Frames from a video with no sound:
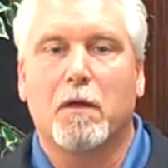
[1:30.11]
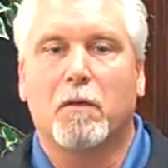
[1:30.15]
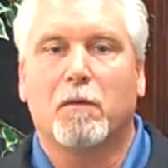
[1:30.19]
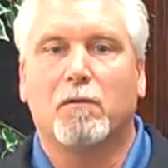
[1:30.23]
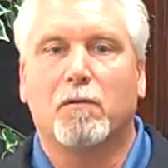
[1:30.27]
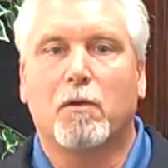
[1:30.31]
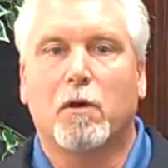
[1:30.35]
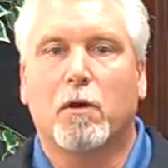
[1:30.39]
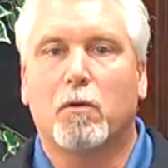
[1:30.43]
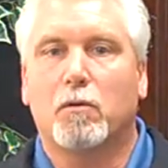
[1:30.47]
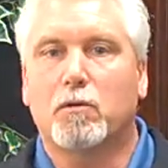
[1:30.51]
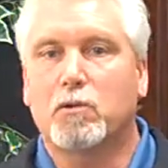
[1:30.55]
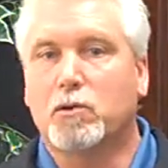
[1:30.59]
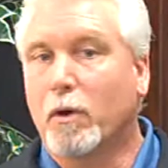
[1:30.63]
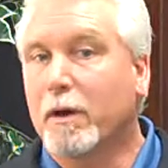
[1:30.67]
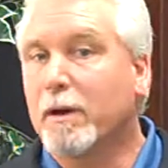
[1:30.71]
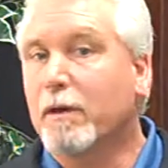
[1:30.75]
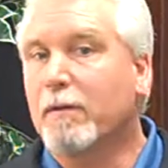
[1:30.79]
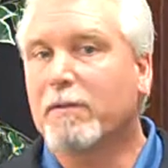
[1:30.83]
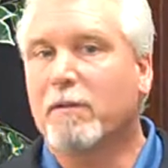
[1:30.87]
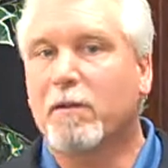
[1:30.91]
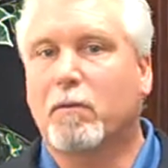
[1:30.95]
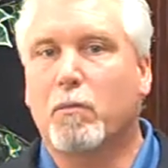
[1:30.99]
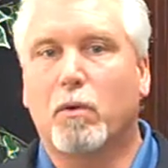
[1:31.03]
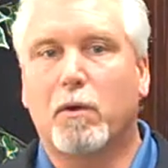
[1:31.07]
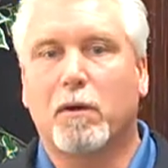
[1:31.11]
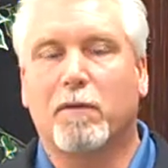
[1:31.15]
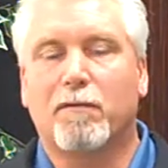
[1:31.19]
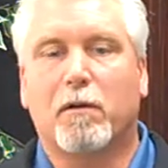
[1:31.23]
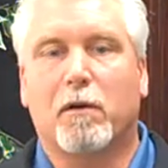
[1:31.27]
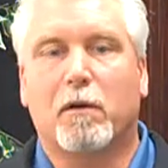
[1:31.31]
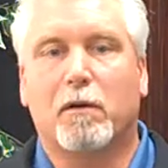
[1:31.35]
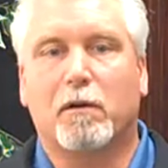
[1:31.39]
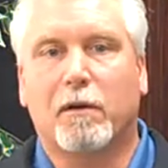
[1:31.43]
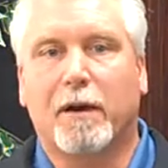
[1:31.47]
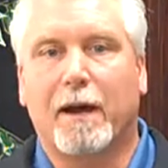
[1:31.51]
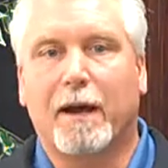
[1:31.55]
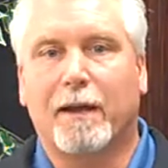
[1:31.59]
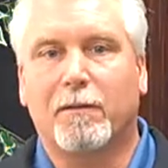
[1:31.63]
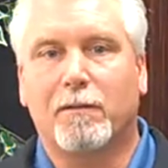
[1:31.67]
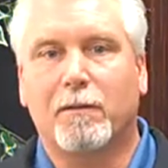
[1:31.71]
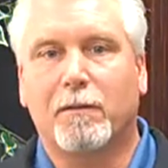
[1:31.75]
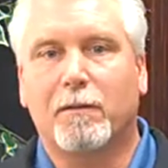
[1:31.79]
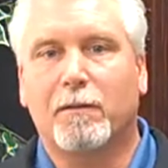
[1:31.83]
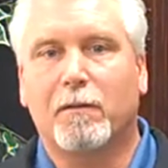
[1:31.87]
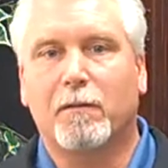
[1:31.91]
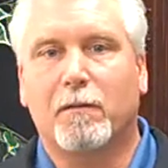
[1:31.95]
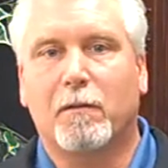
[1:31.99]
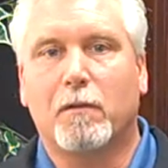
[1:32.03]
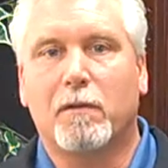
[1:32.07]
So join us at one of our
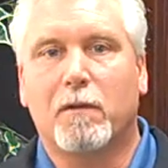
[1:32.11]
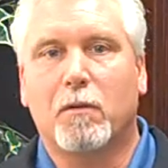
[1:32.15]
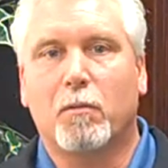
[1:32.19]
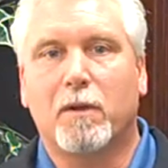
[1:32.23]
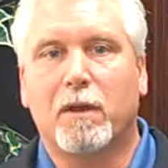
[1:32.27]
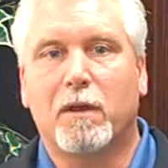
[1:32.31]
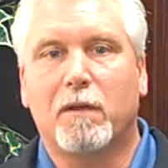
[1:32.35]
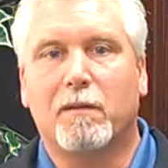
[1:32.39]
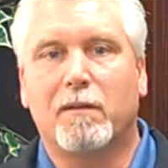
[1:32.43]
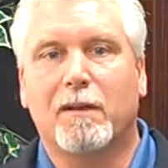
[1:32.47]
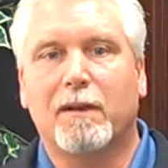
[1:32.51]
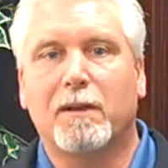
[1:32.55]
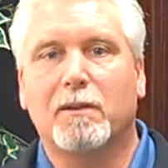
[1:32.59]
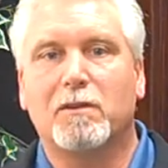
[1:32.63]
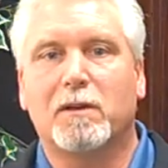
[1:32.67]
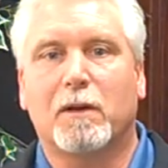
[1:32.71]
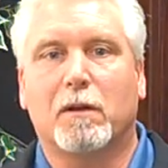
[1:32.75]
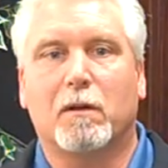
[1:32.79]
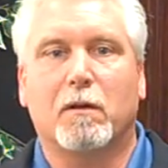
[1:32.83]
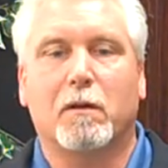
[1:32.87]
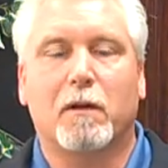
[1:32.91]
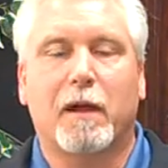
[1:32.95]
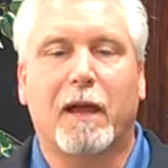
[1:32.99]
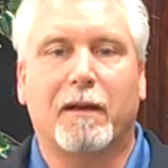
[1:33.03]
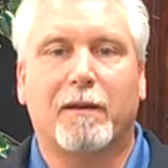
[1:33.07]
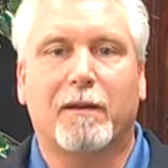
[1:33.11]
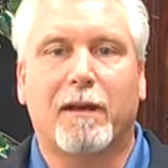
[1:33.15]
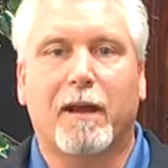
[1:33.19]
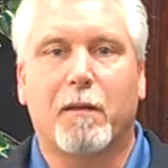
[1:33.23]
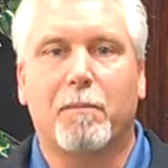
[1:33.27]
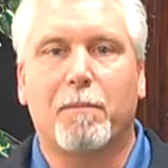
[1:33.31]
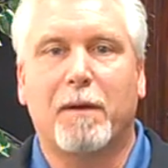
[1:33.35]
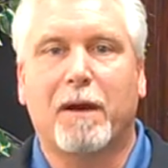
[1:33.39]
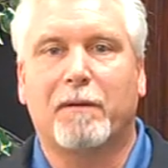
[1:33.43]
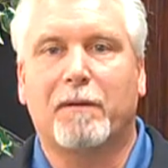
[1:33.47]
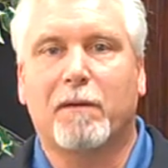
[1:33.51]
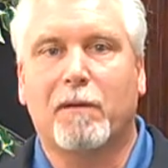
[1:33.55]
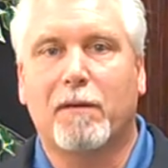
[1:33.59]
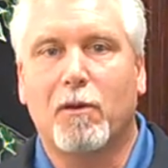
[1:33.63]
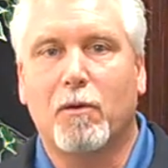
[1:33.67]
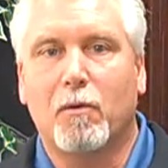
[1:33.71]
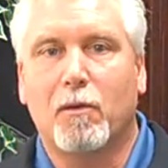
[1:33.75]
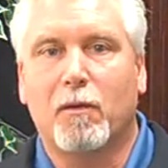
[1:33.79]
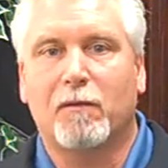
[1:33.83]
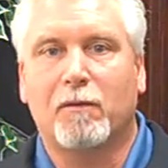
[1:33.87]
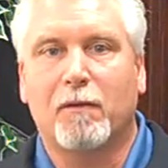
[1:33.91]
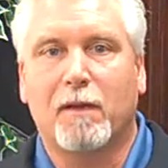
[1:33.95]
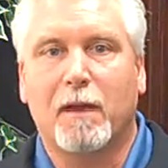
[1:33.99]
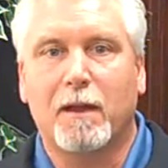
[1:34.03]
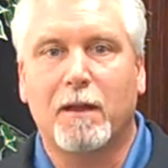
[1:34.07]
classes that we teach at, our, at Chiropractic
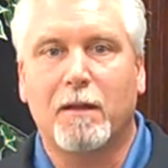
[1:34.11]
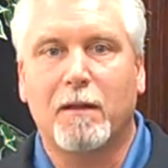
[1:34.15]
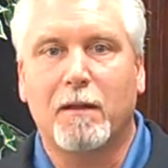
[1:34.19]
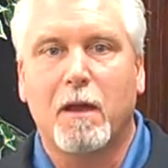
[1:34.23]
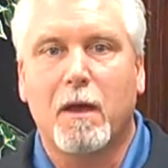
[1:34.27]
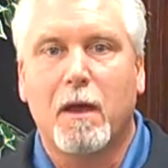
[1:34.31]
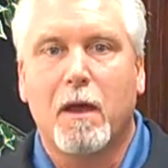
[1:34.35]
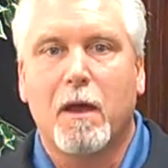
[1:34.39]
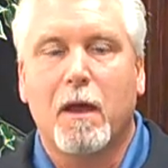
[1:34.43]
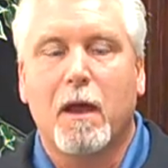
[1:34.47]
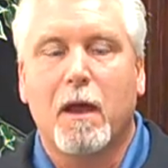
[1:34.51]
USA.